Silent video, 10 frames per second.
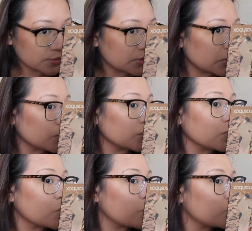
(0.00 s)
So
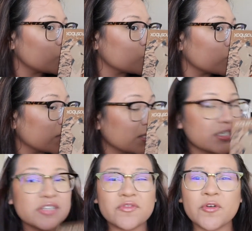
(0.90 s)

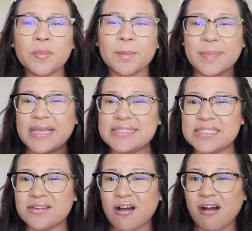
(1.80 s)
just from
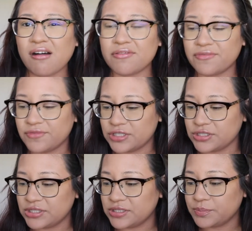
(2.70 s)
basing off
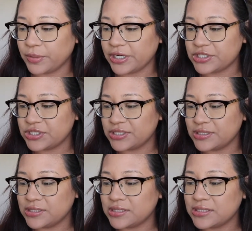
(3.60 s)
first
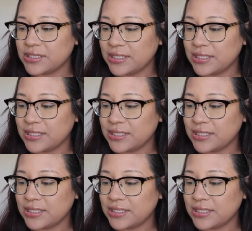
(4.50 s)
impressions,